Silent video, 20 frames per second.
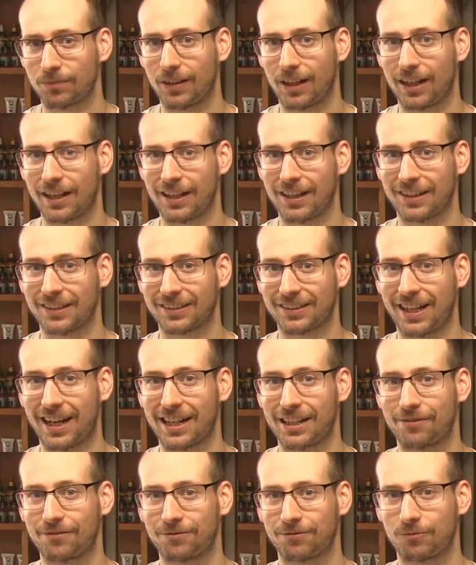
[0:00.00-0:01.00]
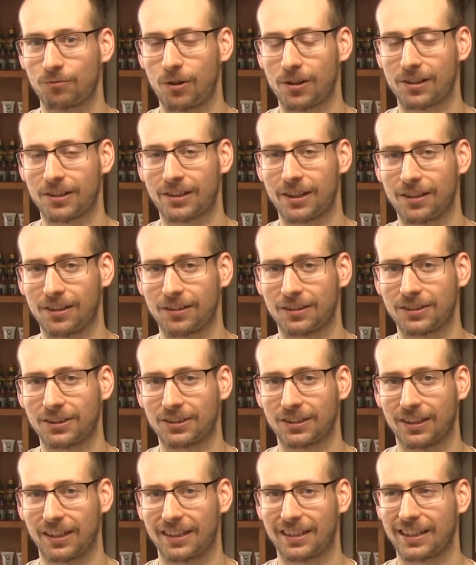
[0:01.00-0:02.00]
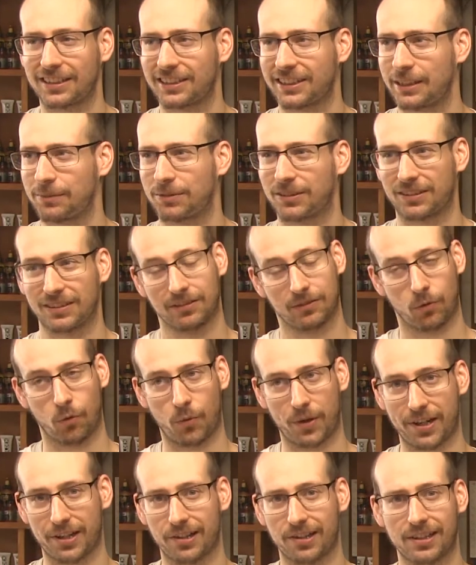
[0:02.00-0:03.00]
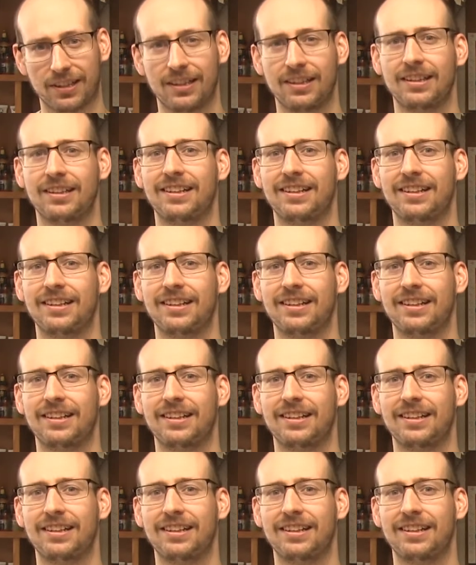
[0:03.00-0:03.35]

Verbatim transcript: kind of watercolors, and that seems weird.